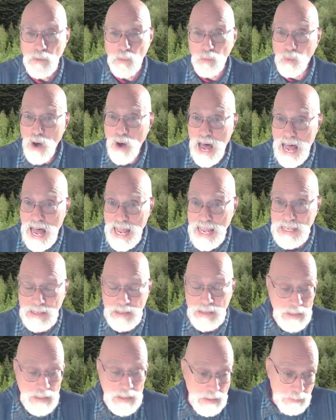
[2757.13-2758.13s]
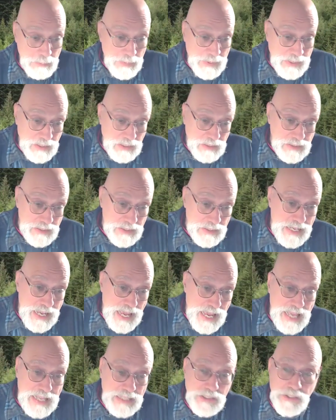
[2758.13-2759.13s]
Why? Because
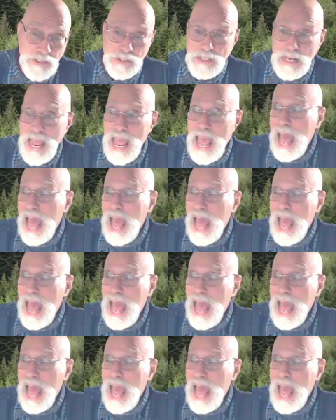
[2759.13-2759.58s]
the engine